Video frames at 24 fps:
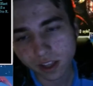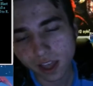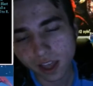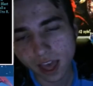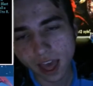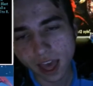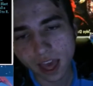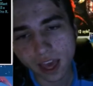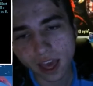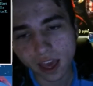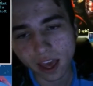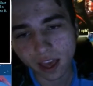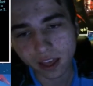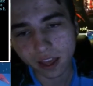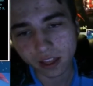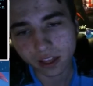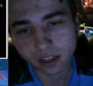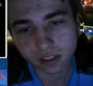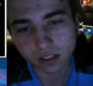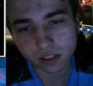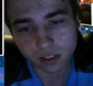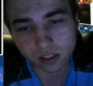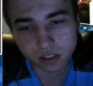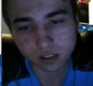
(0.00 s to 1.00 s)

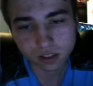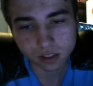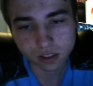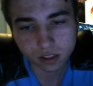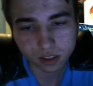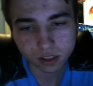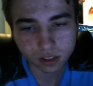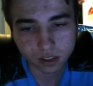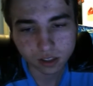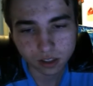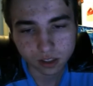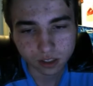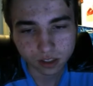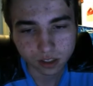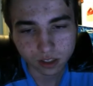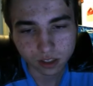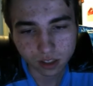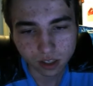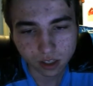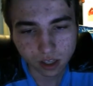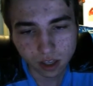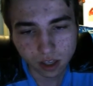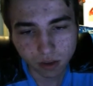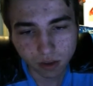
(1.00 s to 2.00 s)
And
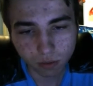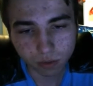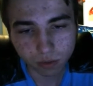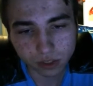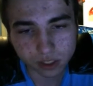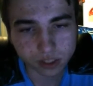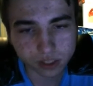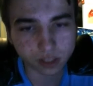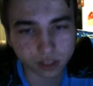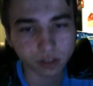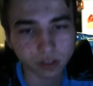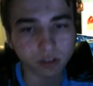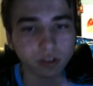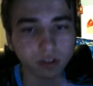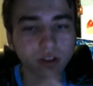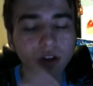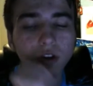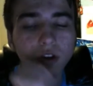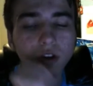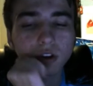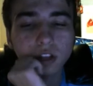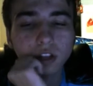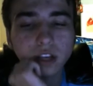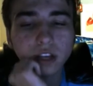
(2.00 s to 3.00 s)
we're still
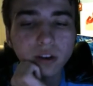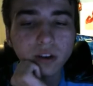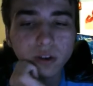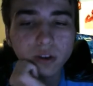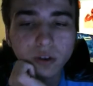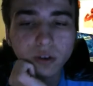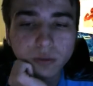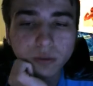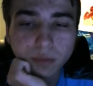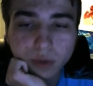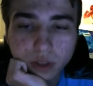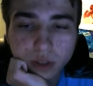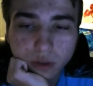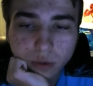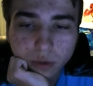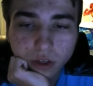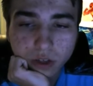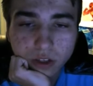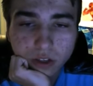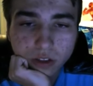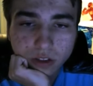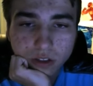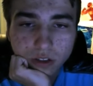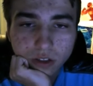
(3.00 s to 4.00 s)
holding our own pretty
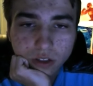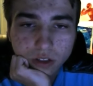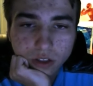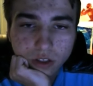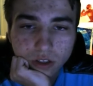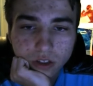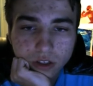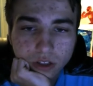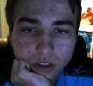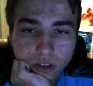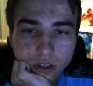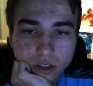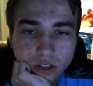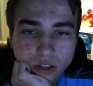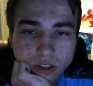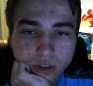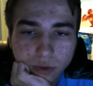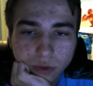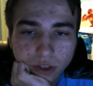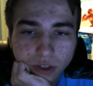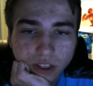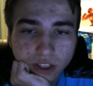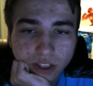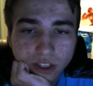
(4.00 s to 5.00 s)
well. So
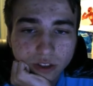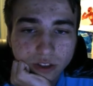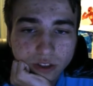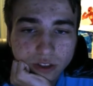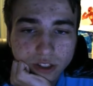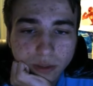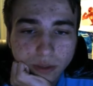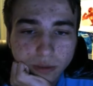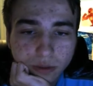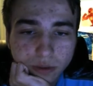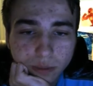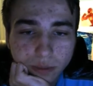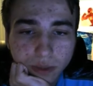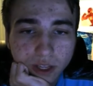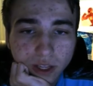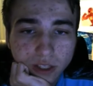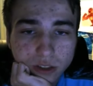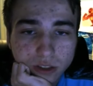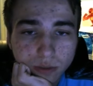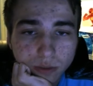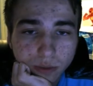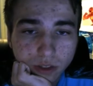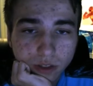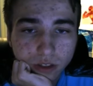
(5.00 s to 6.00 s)
we're gonna intercept with
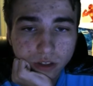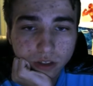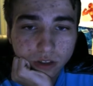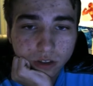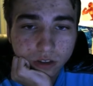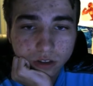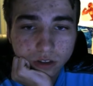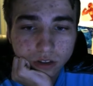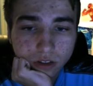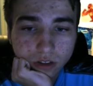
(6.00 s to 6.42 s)
Blaster Blade here.